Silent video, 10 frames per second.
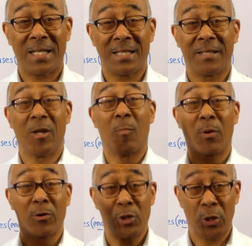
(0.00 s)
lesson
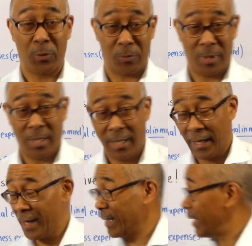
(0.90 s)
number two.
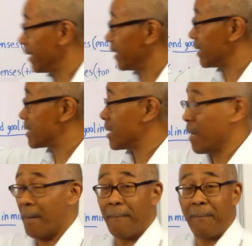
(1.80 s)
And it
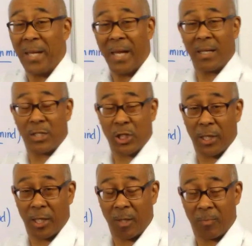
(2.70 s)
is being
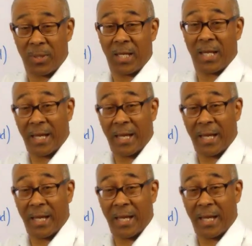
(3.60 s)
cheap